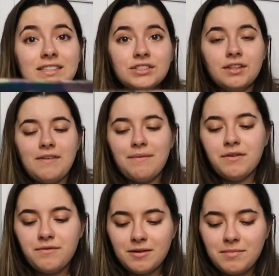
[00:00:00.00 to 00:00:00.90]
So the
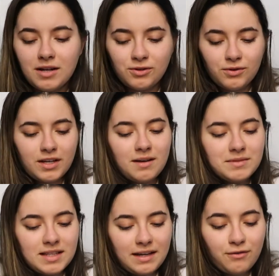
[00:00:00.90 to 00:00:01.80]
FabFitFun box only comes
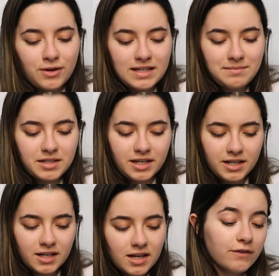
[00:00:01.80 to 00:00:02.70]
in like 4 times a
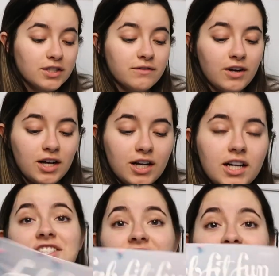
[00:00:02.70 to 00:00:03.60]
year. First of all,
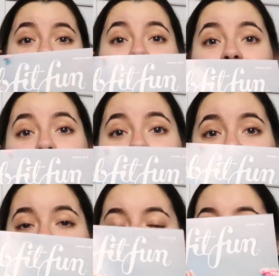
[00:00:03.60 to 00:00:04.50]
Jane
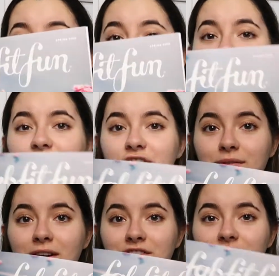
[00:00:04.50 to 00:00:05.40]
Villanueva, aka
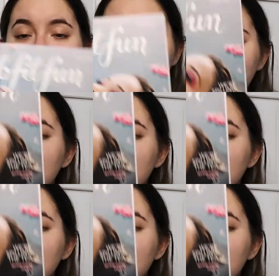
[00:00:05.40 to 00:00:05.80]
Gina Rodriguez,